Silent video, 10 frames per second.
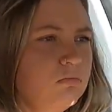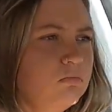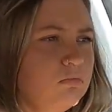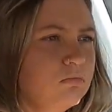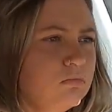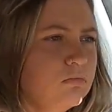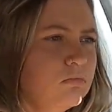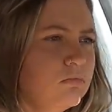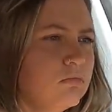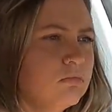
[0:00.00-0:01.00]

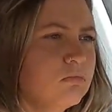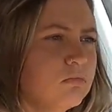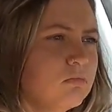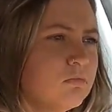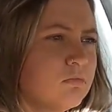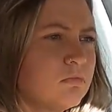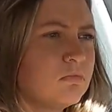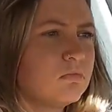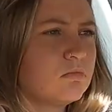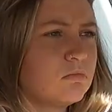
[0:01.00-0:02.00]

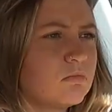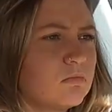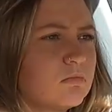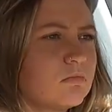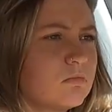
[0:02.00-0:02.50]
The person shown says nothing.